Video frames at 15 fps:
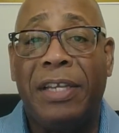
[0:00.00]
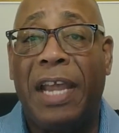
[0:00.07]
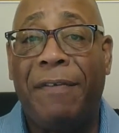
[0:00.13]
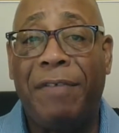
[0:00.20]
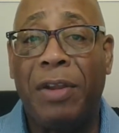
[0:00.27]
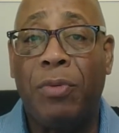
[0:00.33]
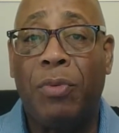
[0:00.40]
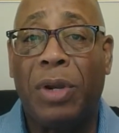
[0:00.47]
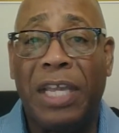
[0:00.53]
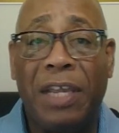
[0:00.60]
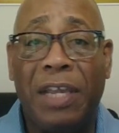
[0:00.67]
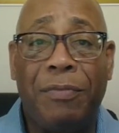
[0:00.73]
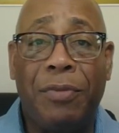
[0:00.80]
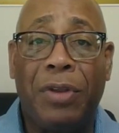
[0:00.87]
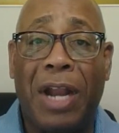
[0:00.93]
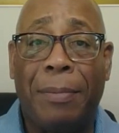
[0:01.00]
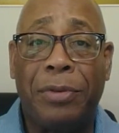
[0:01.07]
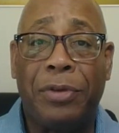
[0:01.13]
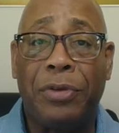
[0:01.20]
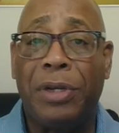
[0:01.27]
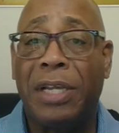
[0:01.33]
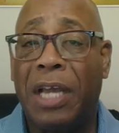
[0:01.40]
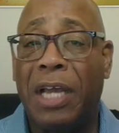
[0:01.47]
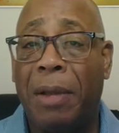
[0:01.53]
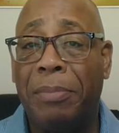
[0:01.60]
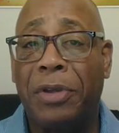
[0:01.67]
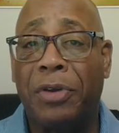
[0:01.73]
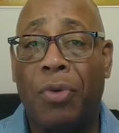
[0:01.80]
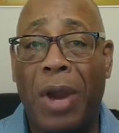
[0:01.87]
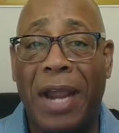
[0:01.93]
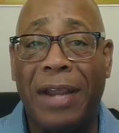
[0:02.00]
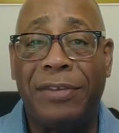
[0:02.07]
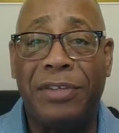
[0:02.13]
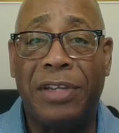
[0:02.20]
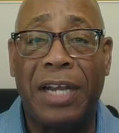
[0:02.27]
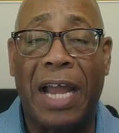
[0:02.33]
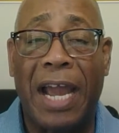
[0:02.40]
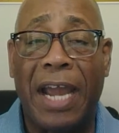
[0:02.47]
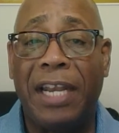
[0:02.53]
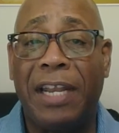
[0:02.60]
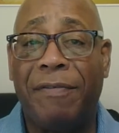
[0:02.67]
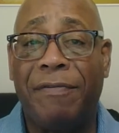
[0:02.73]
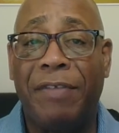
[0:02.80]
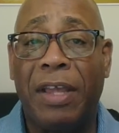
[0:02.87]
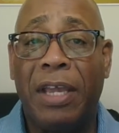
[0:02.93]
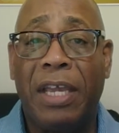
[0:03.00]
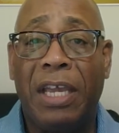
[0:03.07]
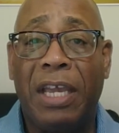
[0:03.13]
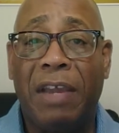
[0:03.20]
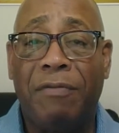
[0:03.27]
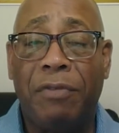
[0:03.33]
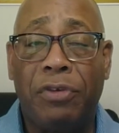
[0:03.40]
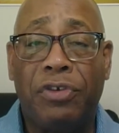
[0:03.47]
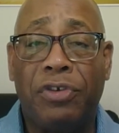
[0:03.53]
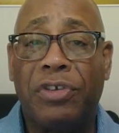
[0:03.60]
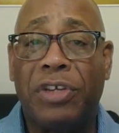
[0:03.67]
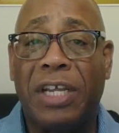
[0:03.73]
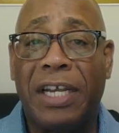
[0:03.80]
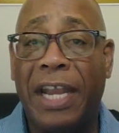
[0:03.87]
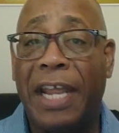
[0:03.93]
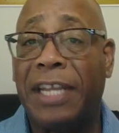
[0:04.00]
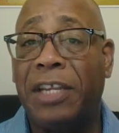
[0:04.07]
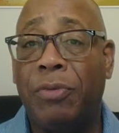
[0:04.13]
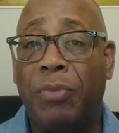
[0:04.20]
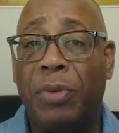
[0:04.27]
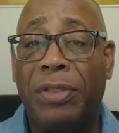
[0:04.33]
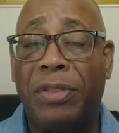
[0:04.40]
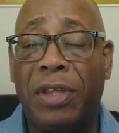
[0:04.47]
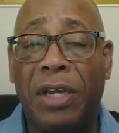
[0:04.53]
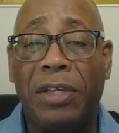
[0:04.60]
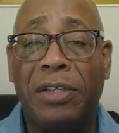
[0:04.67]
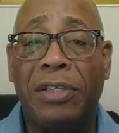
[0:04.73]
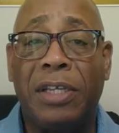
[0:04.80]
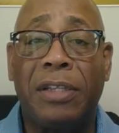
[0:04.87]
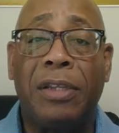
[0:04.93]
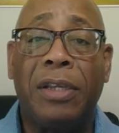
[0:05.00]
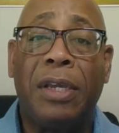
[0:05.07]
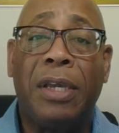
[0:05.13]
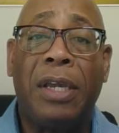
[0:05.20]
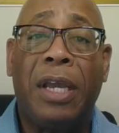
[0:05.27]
definitely want to give you an opportunity to come to Christ tonight if you're just connected with us. And